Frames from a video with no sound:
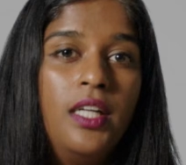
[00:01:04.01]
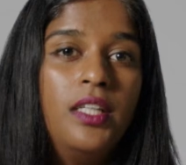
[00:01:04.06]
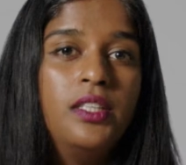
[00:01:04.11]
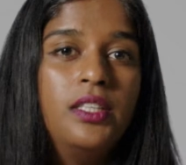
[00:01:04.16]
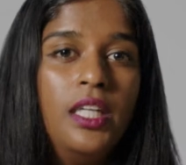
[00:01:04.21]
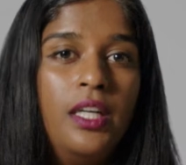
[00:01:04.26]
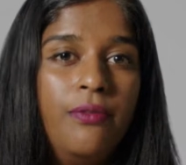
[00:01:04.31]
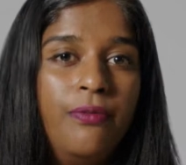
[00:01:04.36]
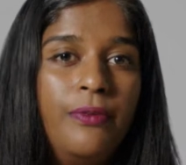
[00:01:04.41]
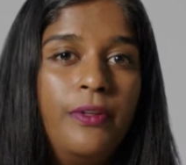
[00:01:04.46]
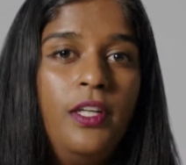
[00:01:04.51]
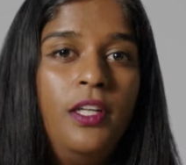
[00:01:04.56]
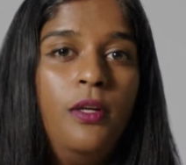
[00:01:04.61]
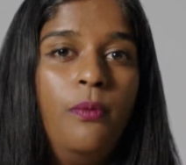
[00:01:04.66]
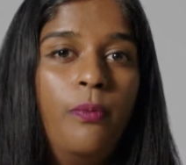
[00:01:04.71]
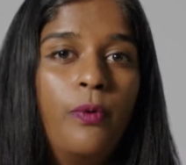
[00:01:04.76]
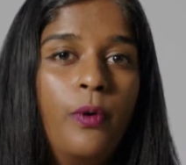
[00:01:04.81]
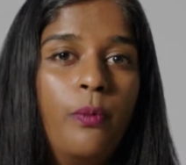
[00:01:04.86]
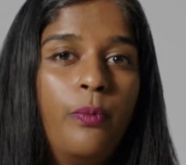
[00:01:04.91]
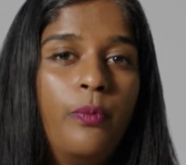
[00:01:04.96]
safely and
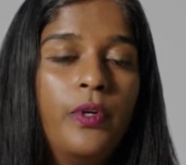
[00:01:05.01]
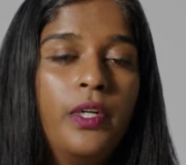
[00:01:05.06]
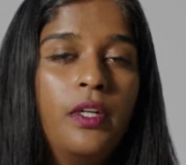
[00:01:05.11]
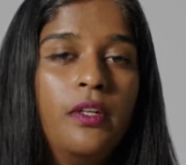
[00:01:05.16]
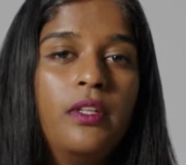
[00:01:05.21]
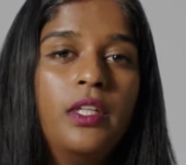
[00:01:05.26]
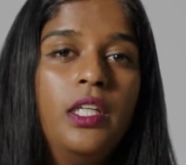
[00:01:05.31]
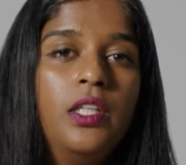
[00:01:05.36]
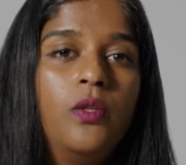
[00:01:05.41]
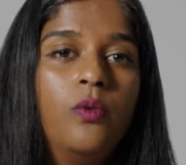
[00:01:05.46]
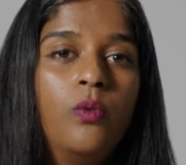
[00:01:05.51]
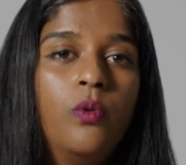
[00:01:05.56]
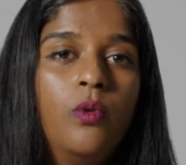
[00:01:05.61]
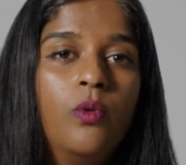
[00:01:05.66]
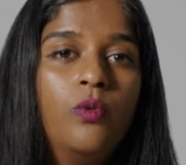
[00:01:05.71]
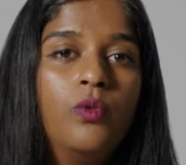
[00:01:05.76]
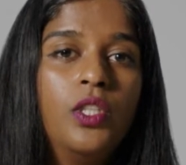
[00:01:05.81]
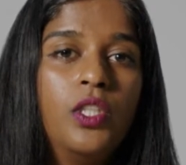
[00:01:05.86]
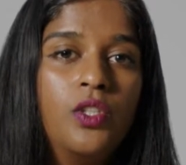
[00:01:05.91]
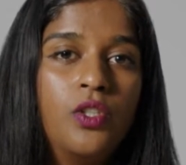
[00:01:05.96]
appropriately
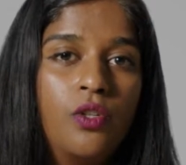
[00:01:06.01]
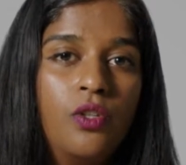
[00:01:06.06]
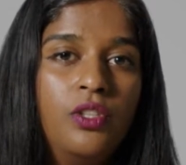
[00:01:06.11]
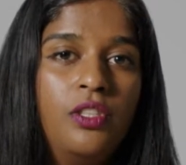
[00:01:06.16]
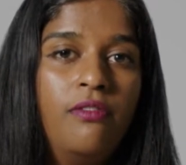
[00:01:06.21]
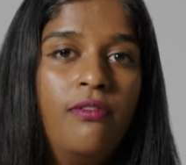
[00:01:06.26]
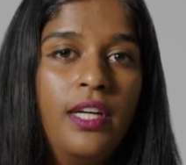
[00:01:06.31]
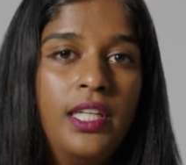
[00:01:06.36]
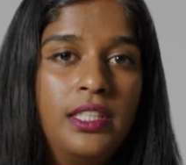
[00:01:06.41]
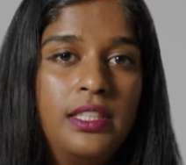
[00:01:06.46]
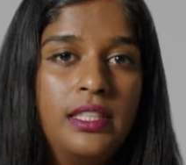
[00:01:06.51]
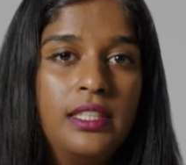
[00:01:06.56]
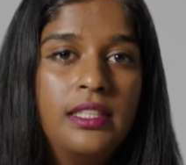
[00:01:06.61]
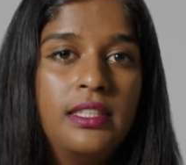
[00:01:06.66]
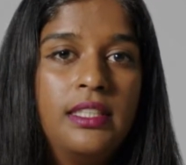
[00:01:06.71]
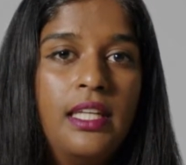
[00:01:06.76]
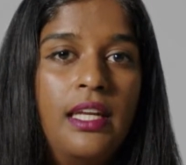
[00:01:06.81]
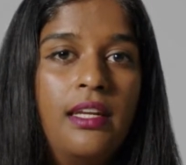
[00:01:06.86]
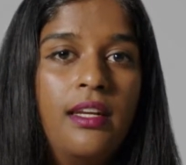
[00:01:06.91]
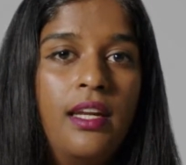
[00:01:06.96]
through digital
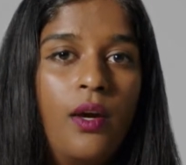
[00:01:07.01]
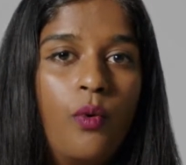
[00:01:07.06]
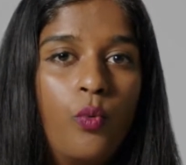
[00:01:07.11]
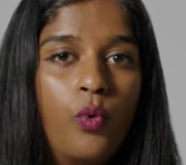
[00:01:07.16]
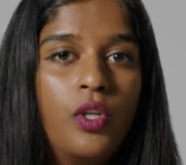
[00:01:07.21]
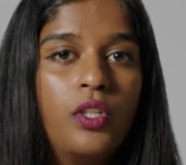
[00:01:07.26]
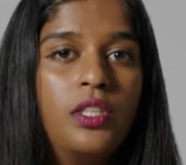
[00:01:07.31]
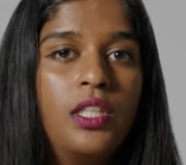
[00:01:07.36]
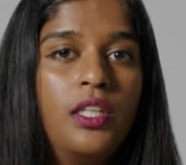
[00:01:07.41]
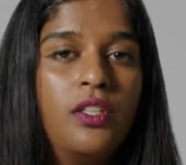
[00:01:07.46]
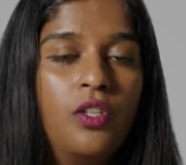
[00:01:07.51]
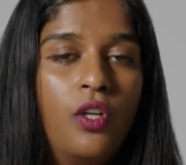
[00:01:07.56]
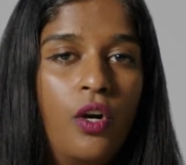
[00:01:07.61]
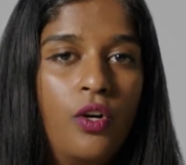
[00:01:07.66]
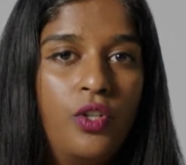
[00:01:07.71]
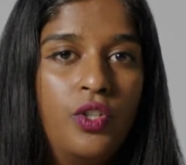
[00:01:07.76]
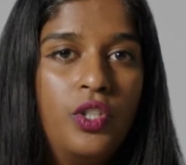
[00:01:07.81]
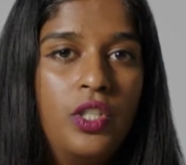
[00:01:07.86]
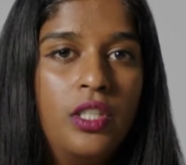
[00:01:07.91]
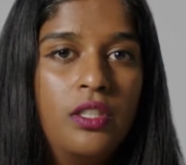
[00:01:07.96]
devices and network
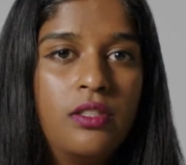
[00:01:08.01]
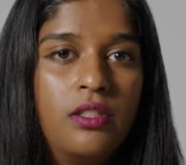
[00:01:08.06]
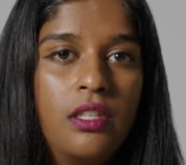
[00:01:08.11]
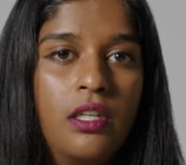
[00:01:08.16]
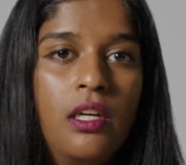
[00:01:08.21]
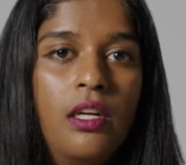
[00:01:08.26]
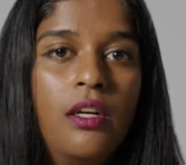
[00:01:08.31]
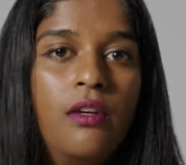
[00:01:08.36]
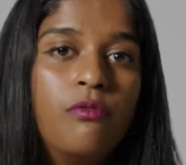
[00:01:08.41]
technologies